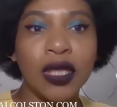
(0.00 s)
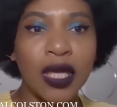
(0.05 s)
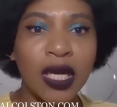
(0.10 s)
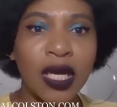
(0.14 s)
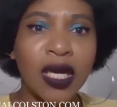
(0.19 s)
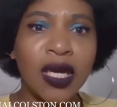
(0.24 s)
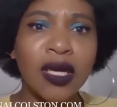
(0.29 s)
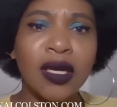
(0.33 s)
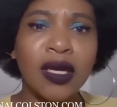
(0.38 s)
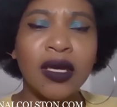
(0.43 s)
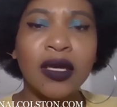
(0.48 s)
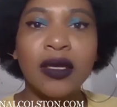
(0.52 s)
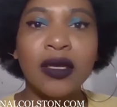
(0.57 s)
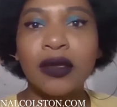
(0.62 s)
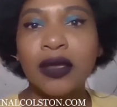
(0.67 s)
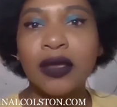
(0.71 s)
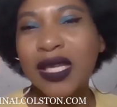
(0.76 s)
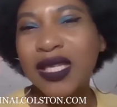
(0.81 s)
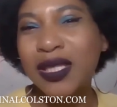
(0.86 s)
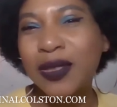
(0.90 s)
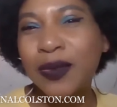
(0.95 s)
think
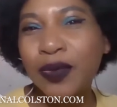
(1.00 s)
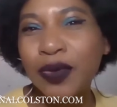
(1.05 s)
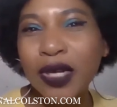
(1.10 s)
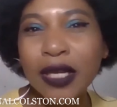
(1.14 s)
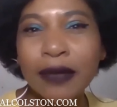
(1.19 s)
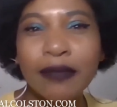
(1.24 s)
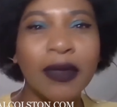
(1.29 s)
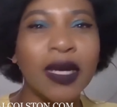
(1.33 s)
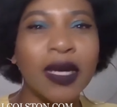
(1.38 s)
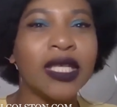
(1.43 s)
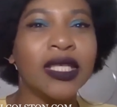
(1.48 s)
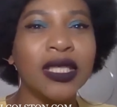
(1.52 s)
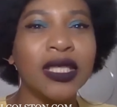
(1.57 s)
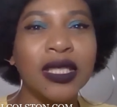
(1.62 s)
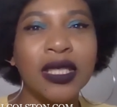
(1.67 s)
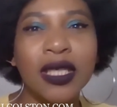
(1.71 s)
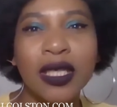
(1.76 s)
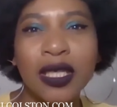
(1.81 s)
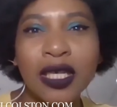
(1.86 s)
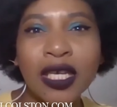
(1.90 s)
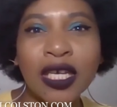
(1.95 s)
that's pretty
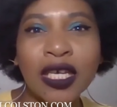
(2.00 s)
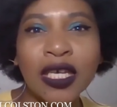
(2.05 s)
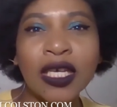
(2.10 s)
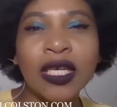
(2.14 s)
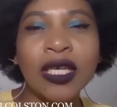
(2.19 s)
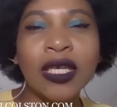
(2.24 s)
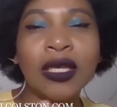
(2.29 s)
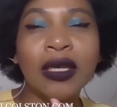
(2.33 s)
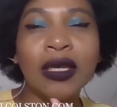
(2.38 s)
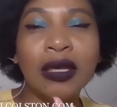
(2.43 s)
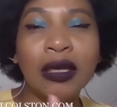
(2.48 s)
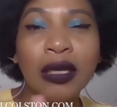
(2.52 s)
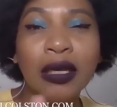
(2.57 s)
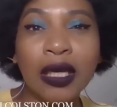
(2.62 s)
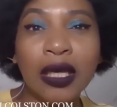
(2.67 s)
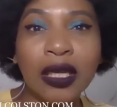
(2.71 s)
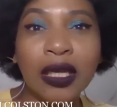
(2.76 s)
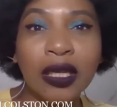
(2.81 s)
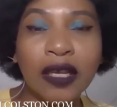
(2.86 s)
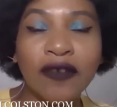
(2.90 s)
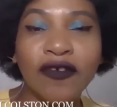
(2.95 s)
much
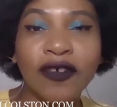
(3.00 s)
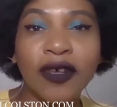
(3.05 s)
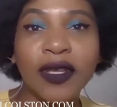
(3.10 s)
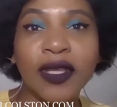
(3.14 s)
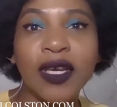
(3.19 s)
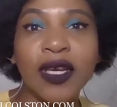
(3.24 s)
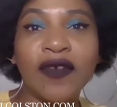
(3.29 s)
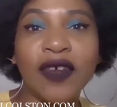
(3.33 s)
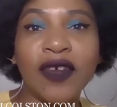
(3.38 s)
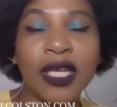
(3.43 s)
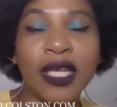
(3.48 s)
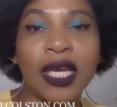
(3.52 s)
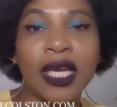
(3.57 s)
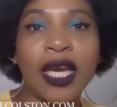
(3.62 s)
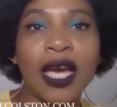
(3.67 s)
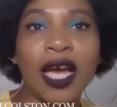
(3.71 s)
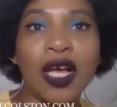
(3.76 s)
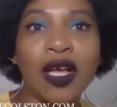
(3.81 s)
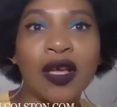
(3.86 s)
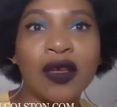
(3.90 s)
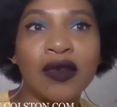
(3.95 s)
it. If I think of
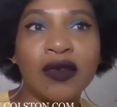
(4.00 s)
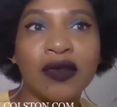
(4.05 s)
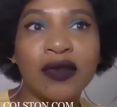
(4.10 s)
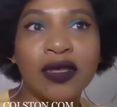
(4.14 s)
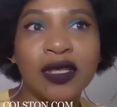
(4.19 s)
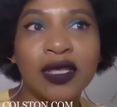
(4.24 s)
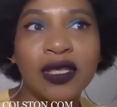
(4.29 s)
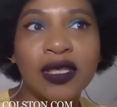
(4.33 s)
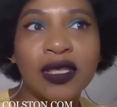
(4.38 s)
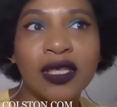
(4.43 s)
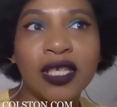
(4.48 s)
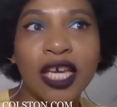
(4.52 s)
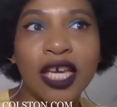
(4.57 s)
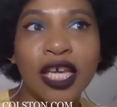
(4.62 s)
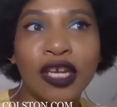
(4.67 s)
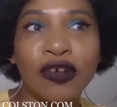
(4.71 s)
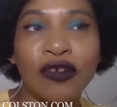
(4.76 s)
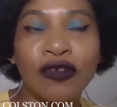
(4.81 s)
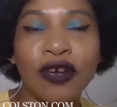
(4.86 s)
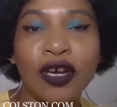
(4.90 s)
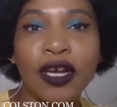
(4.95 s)
anything else,
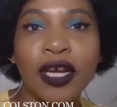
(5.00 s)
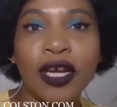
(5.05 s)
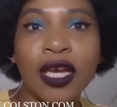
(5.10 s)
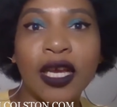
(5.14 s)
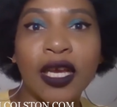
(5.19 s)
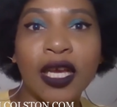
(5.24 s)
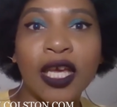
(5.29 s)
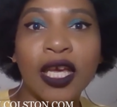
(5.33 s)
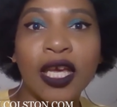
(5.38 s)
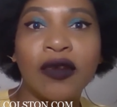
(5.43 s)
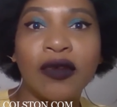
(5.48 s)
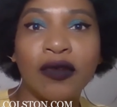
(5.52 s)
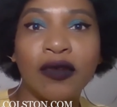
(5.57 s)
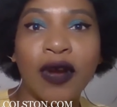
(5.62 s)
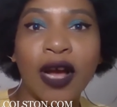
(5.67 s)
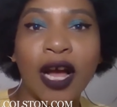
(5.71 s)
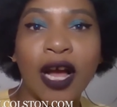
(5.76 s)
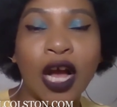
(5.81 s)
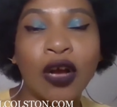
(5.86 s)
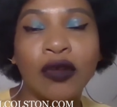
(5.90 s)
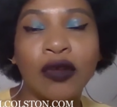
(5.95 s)

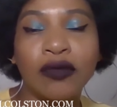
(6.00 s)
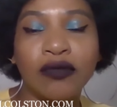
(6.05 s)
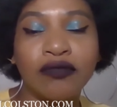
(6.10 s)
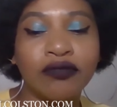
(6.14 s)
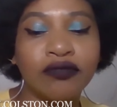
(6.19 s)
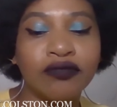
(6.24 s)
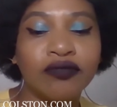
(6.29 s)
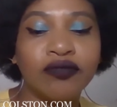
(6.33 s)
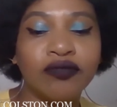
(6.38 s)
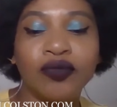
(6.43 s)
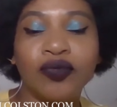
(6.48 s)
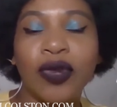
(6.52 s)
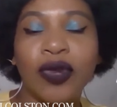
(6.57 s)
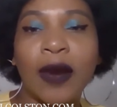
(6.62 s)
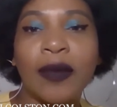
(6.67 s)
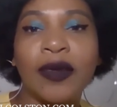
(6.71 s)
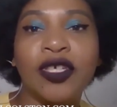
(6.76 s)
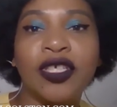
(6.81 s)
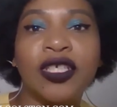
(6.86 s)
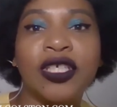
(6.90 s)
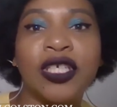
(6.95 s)
I'll
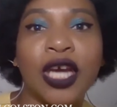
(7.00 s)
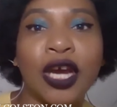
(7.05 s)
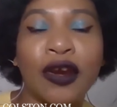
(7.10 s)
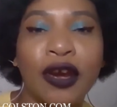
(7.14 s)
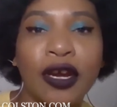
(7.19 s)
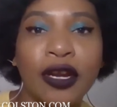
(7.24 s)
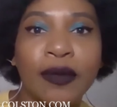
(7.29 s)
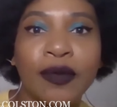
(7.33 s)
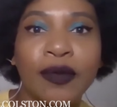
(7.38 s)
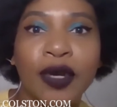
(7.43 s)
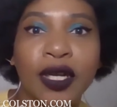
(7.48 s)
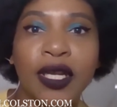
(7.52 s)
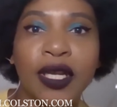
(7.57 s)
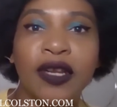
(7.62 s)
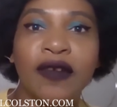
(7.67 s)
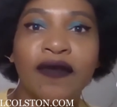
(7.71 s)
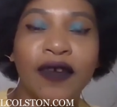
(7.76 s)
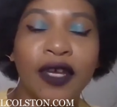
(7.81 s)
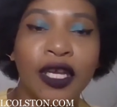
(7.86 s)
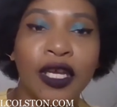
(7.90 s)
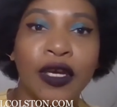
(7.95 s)
probably share it or put it
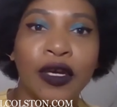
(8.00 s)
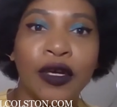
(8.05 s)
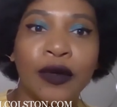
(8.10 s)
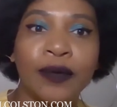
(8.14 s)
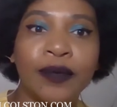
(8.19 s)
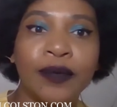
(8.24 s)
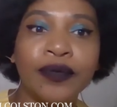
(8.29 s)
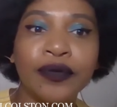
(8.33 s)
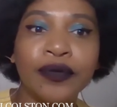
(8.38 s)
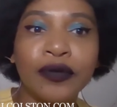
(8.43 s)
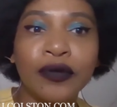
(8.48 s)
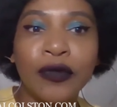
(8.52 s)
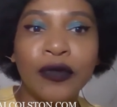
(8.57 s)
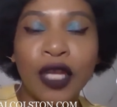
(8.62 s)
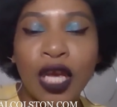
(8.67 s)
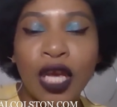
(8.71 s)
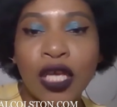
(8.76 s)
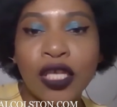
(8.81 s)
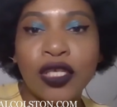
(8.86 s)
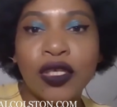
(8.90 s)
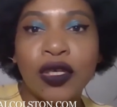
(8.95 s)
in the video.
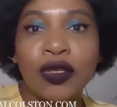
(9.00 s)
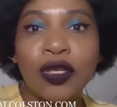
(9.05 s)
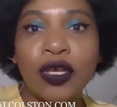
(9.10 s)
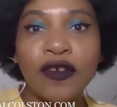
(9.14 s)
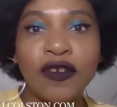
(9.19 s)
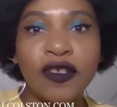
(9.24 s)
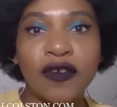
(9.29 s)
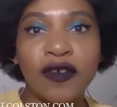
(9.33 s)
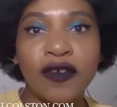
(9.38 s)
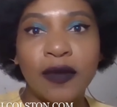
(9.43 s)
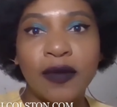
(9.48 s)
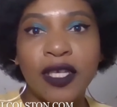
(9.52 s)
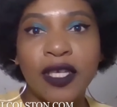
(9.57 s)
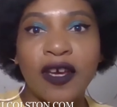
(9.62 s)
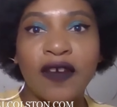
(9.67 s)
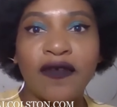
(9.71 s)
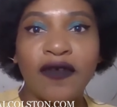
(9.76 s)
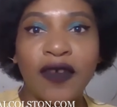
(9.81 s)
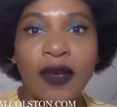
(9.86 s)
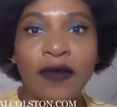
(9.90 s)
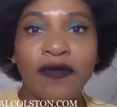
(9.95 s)
So those films
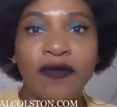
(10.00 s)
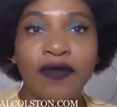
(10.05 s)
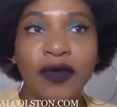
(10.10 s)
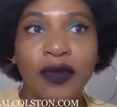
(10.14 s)
have